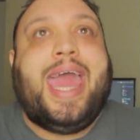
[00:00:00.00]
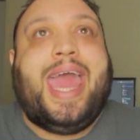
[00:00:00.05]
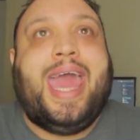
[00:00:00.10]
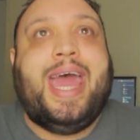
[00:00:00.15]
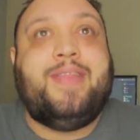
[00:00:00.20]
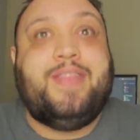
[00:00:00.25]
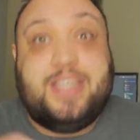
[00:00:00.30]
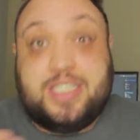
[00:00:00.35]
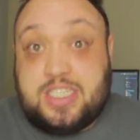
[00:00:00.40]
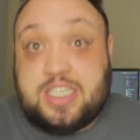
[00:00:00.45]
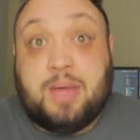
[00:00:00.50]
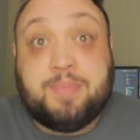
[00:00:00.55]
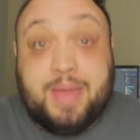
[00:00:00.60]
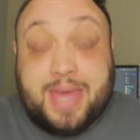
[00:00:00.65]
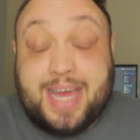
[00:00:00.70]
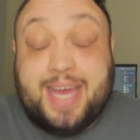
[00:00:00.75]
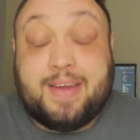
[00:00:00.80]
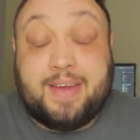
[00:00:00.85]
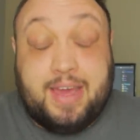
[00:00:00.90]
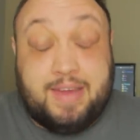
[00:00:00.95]
and this is
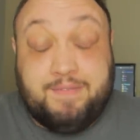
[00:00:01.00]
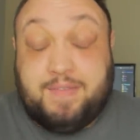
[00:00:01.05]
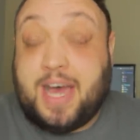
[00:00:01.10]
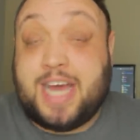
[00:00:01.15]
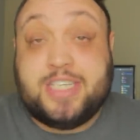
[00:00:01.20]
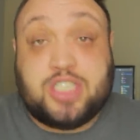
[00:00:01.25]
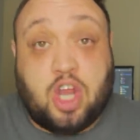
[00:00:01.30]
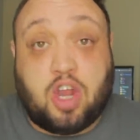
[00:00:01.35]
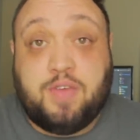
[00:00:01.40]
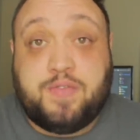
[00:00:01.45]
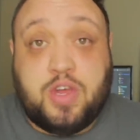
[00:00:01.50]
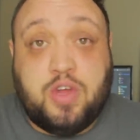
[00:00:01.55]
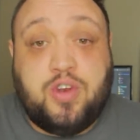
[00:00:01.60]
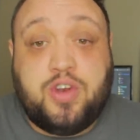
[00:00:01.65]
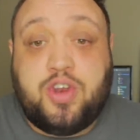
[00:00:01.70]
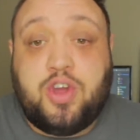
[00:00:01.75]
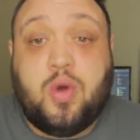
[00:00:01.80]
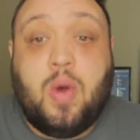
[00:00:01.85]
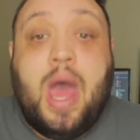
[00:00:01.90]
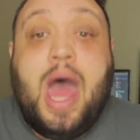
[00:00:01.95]
something I advise all of you
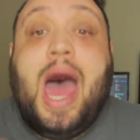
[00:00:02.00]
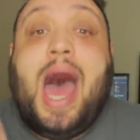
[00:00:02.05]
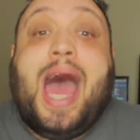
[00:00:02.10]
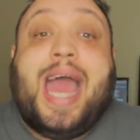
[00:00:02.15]
to do,